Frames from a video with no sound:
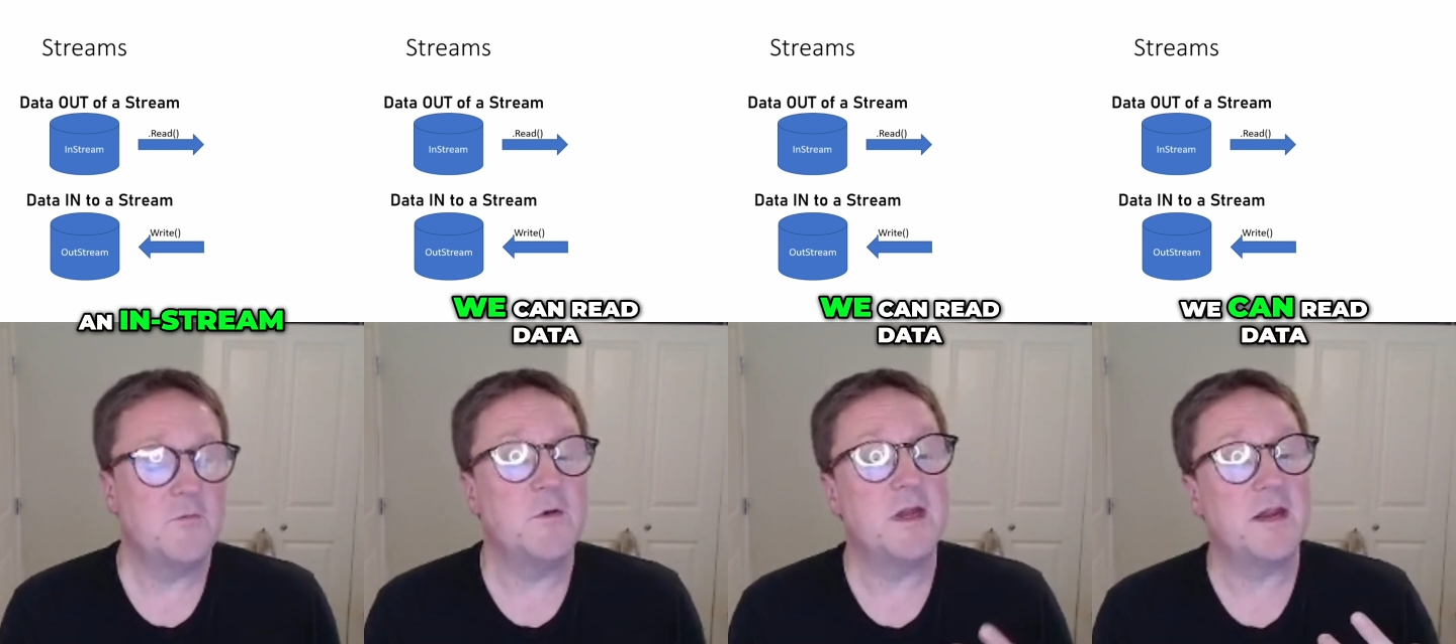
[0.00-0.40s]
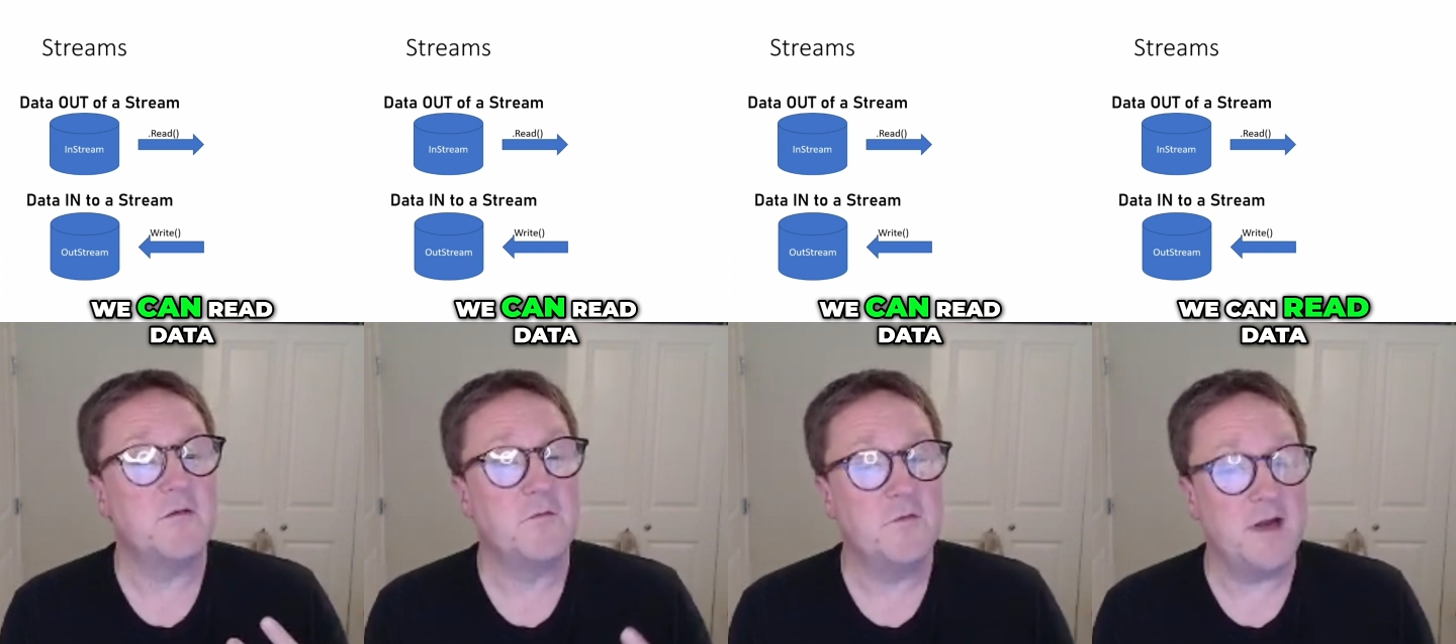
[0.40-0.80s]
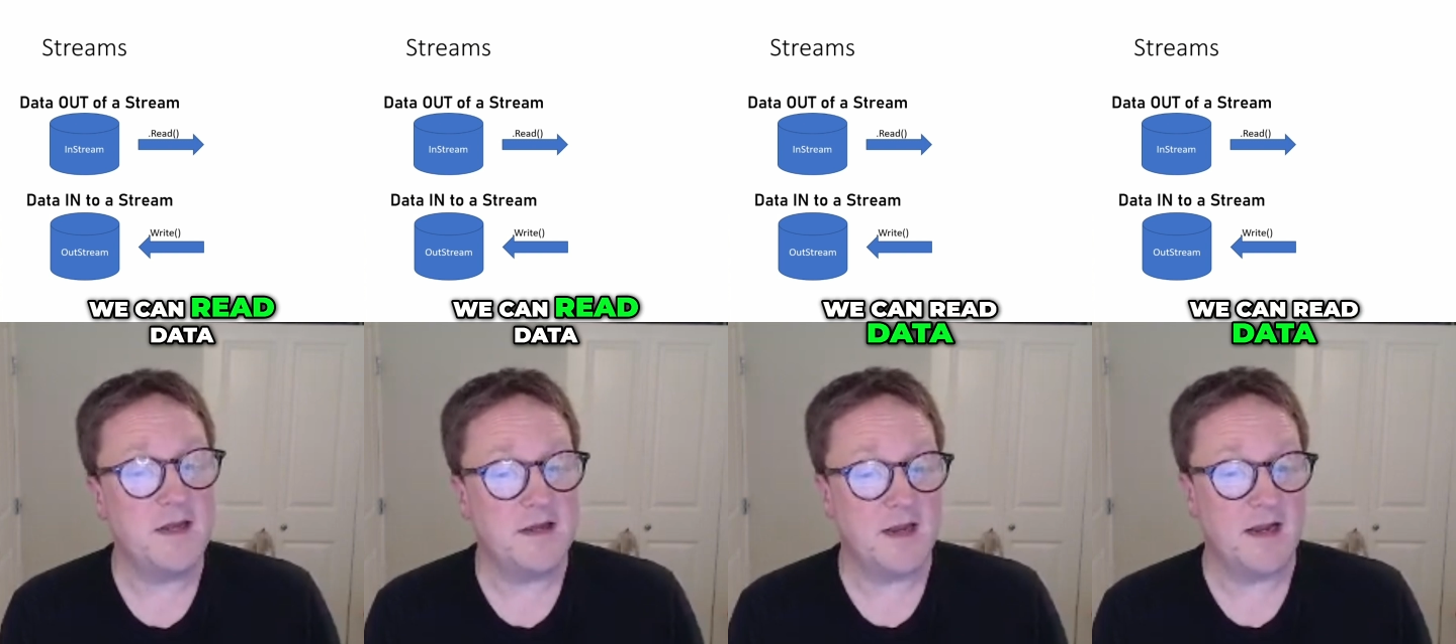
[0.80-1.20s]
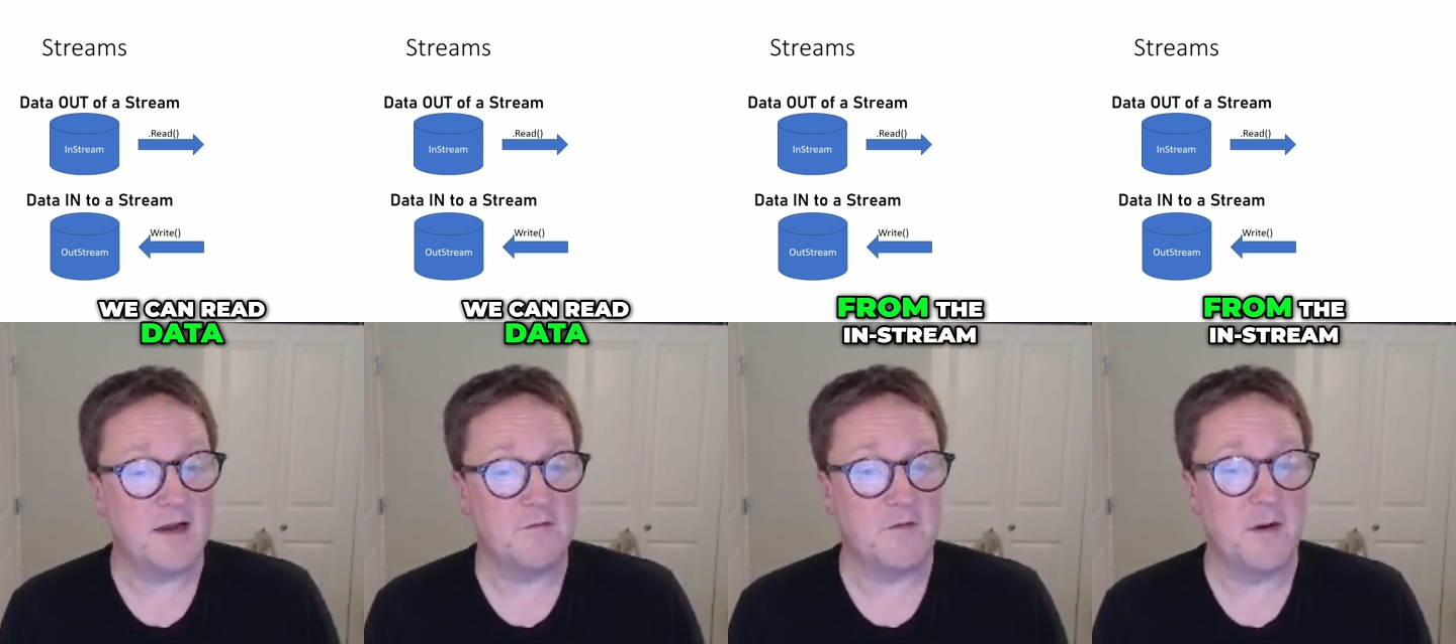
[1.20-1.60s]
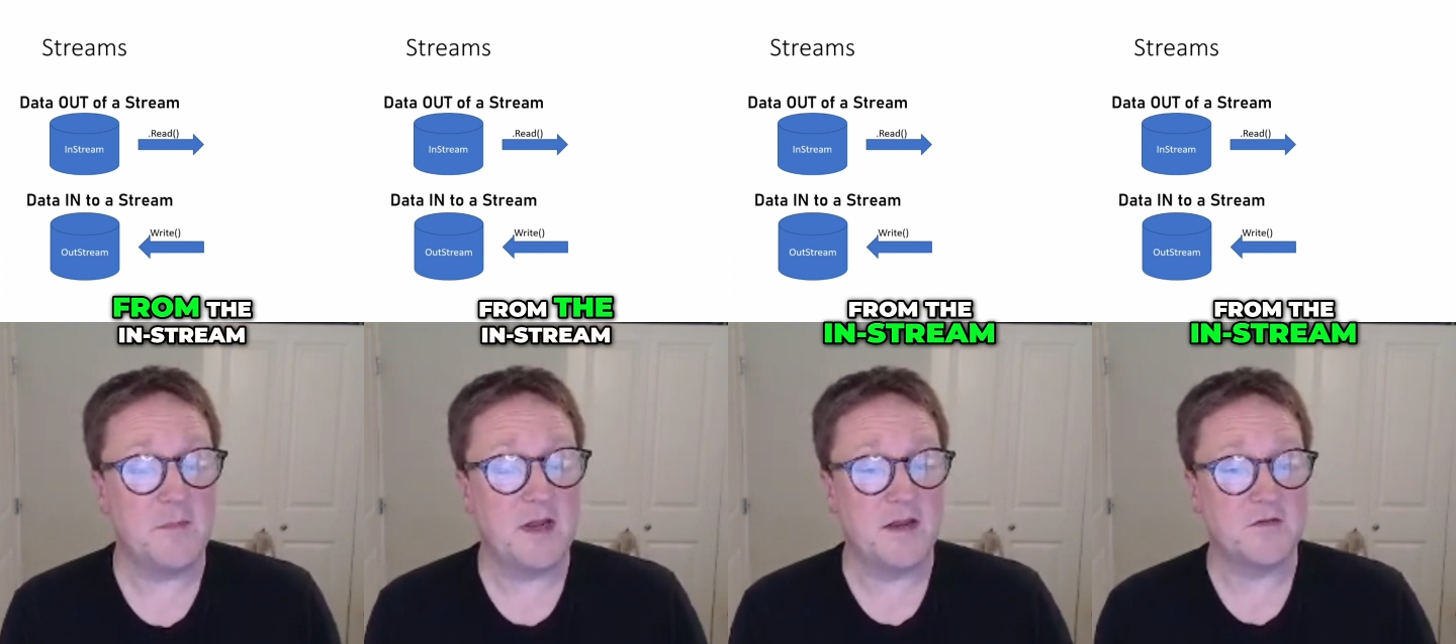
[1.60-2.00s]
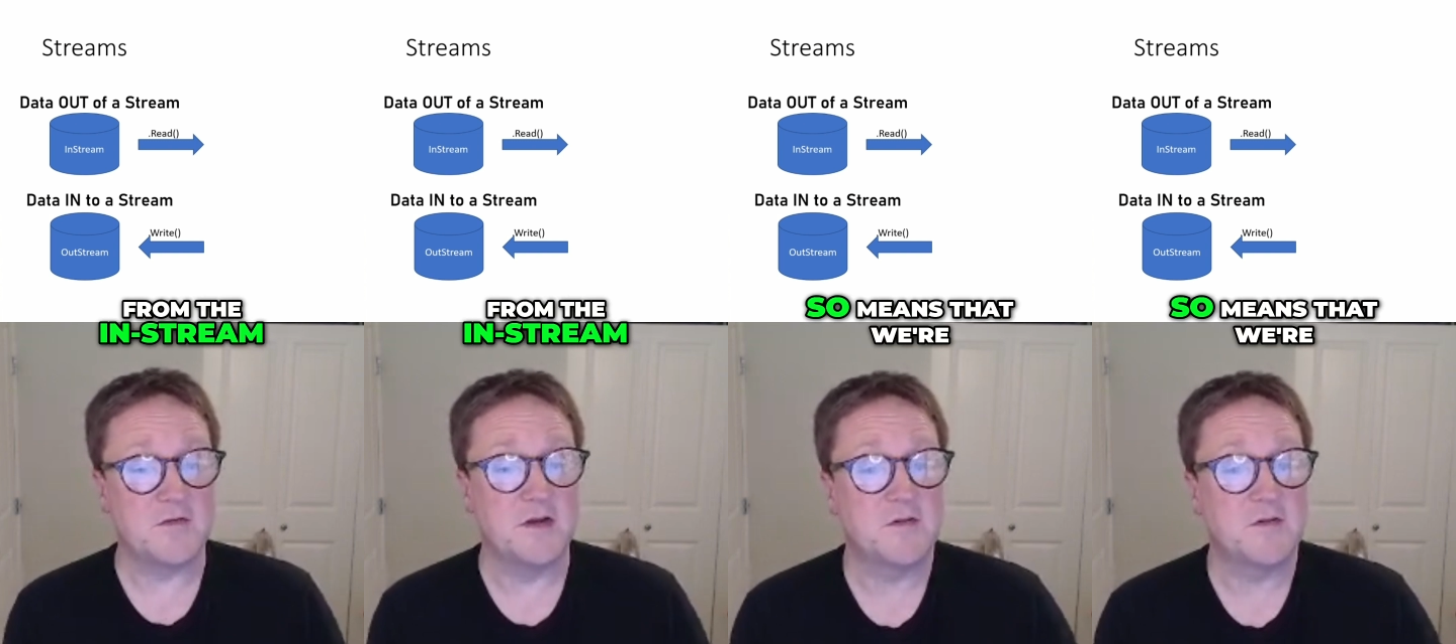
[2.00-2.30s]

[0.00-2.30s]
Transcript: we can read data from the in-stream,